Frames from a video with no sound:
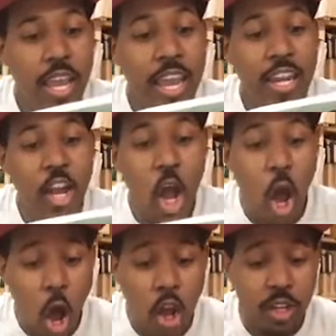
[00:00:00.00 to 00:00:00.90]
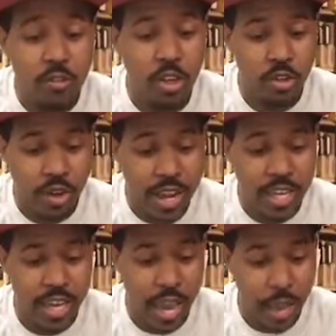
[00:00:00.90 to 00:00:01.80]
And all of the gray
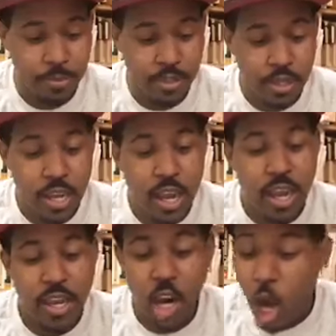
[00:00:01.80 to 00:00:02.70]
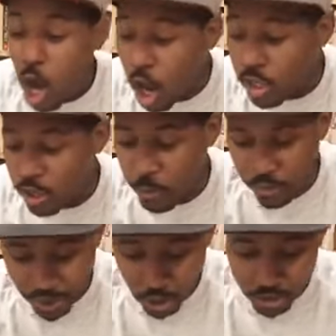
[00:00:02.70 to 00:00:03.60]
caps, and all of the
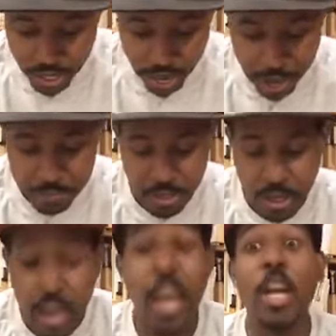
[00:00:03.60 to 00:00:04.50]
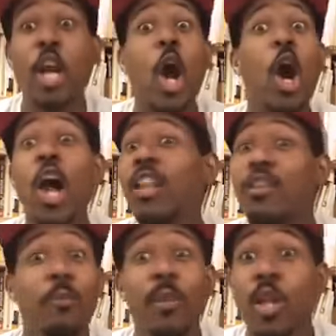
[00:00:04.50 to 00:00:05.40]
brown caps, and all
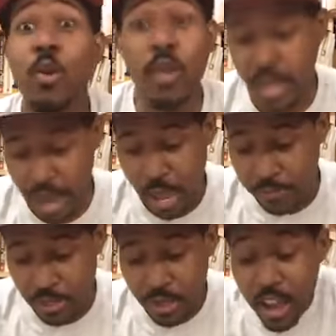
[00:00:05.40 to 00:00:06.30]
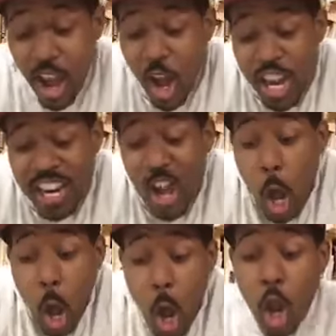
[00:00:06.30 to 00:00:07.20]
of the blue caps, and
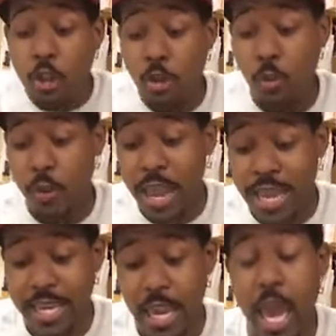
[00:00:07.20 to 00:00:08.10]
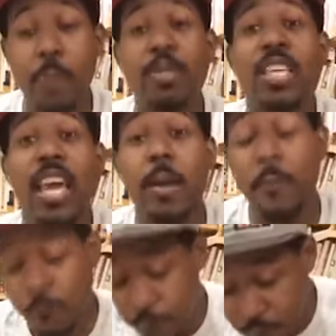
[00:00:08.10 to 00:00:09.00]
all of the red caps
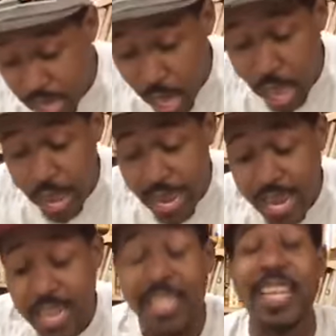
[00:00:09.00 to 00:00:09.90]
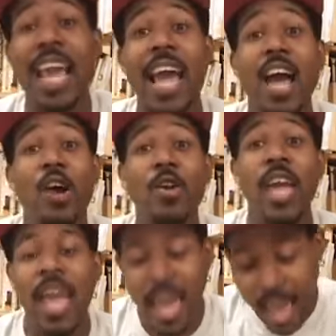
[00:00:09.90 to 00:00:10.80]
came flying down
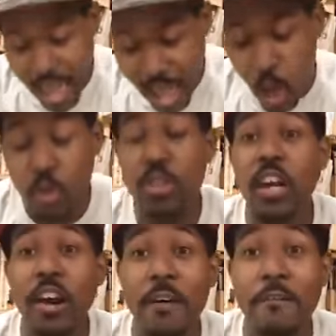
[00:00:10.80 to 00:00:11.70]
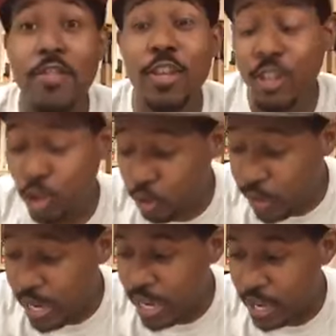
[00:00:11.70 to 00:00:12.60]
out of the
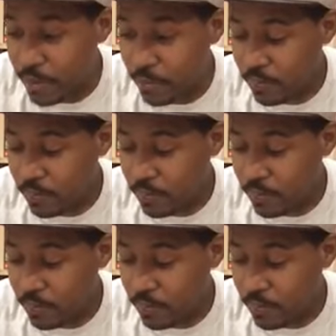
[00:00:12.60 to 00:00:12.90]
tree.